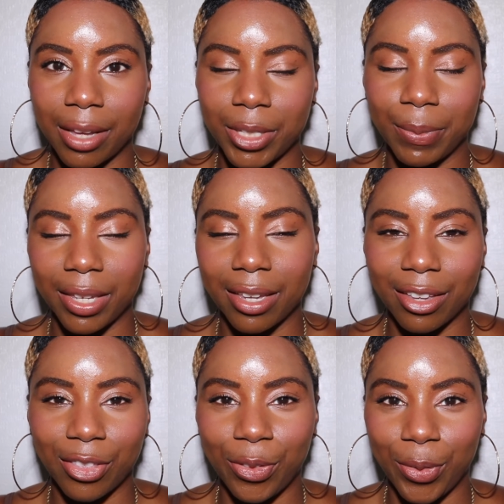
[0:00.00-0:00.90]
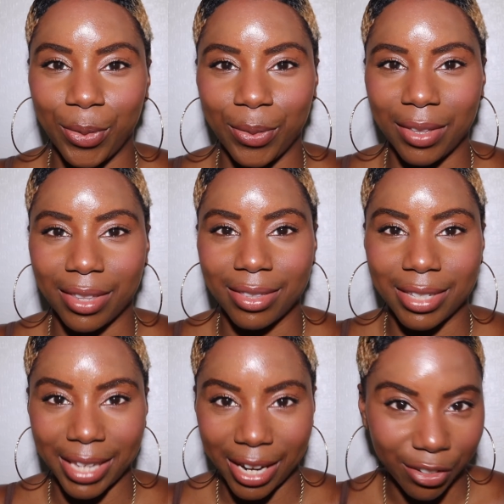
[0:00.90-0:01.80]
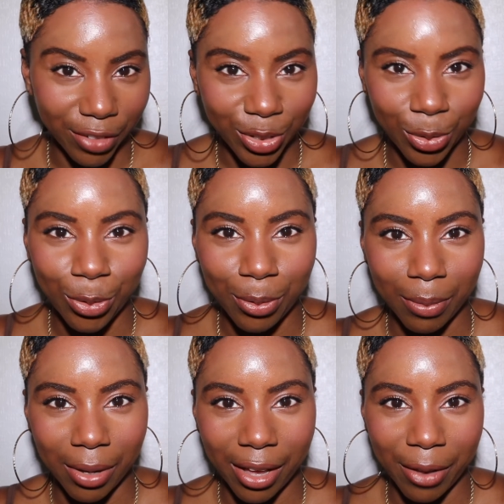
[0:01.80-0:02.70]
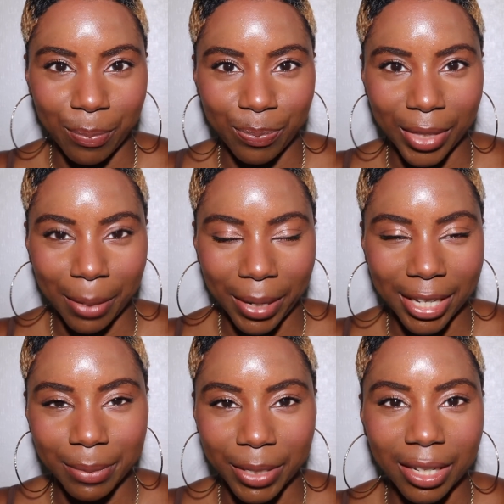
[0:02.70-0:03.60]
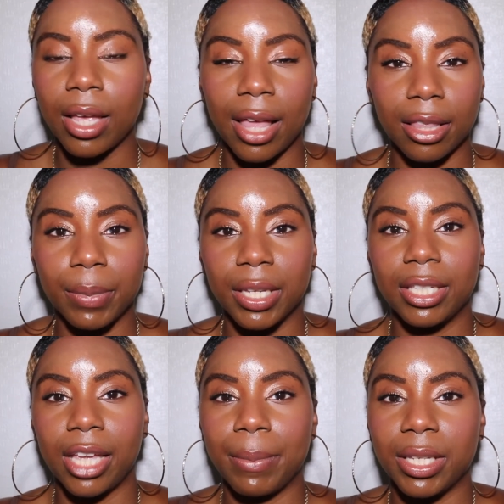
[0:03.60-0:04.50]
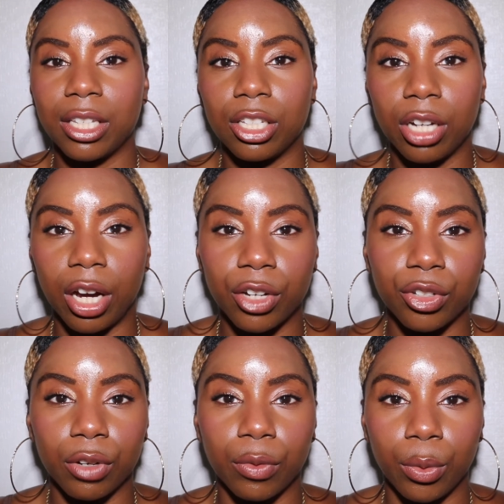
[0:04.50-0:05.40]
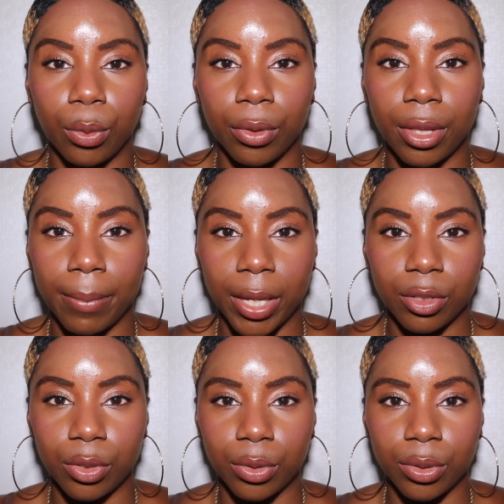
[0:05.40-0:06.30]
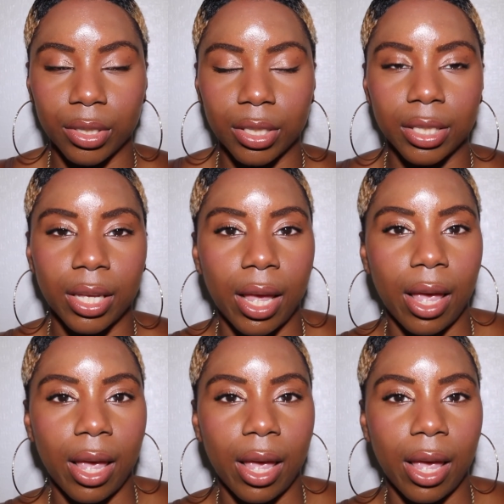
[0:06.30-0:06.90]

I'm speaking through the secondary school placement, and the PCM is in charge of all the mentors.